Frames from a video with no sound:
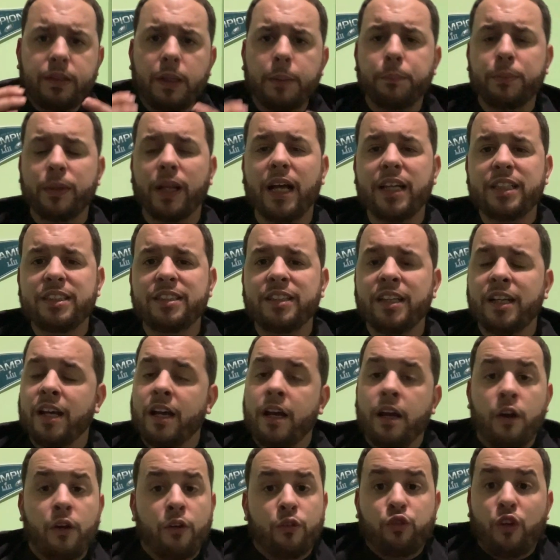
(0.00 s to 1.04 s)
Plus,
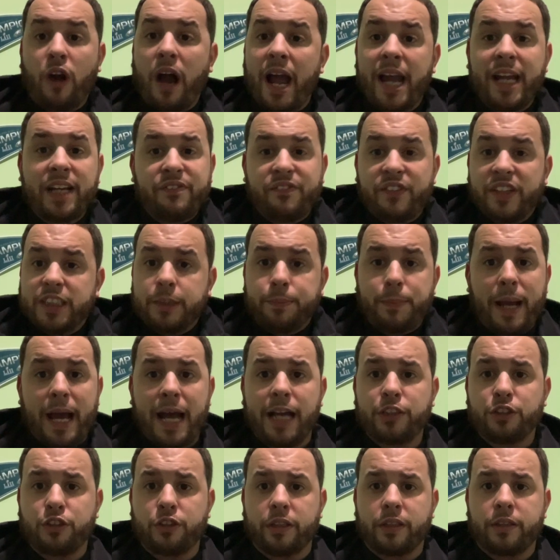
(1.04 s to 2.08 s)
Ryan
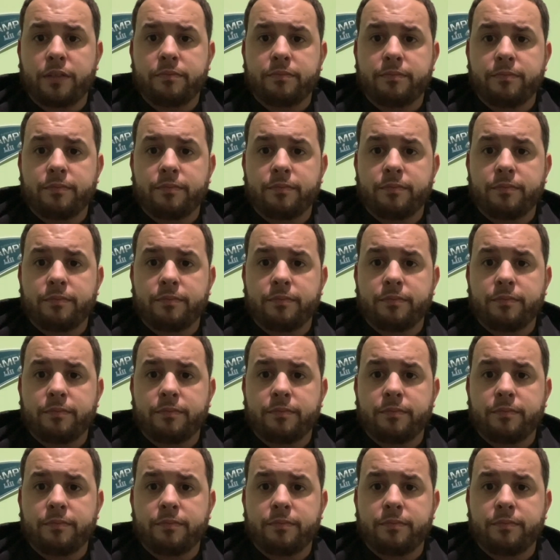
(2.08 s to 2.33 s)
Fitzpatrick.